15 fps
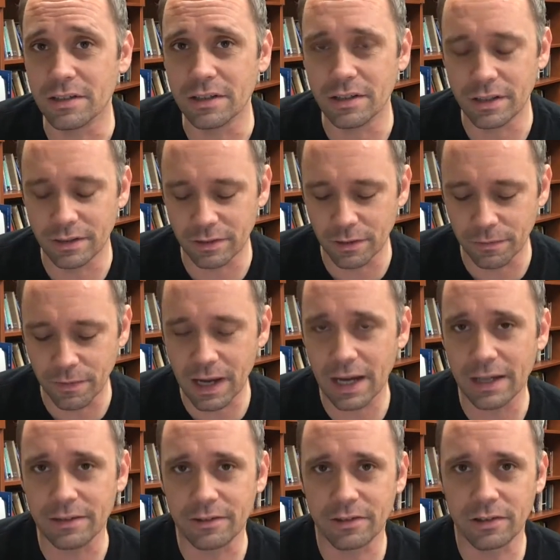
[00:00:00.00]
it
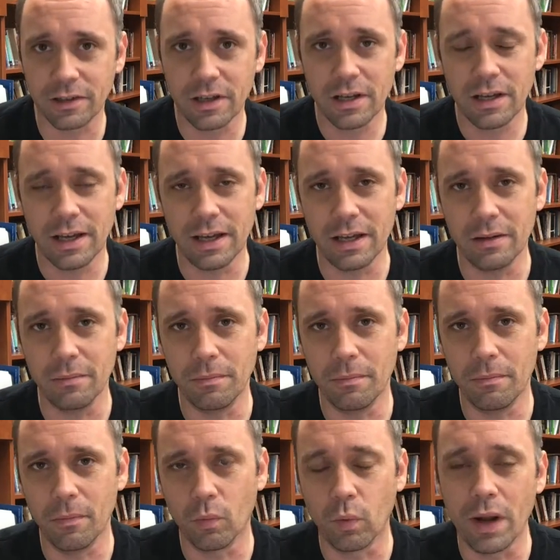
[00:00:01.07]
divides and
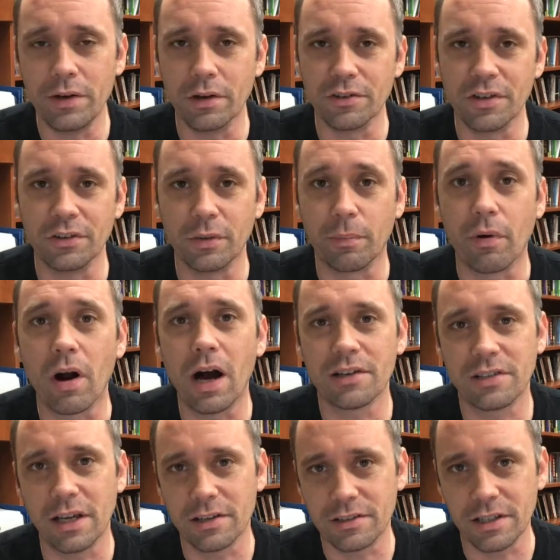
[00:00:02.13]
renders into
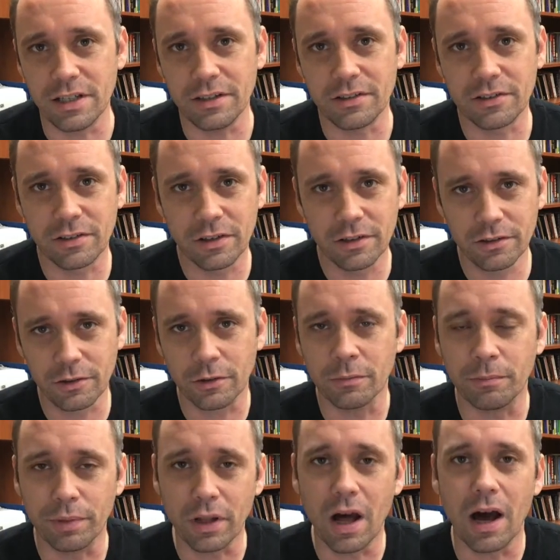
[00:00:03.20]
processes
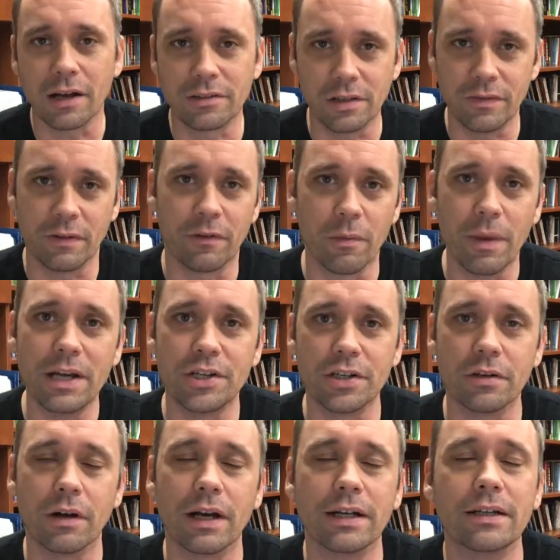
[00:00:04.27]
certain blocks of
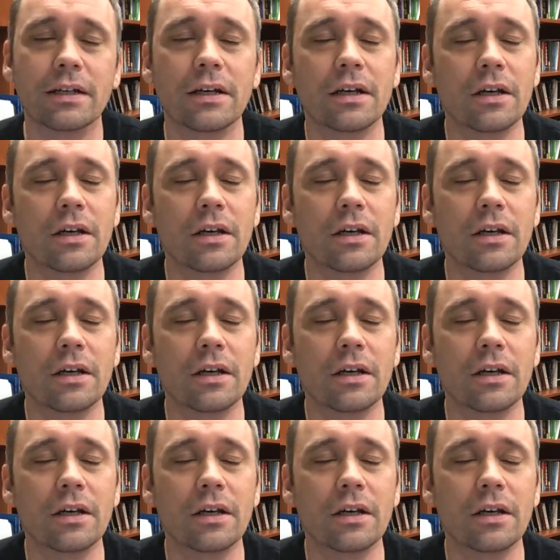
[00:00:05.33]
information, right?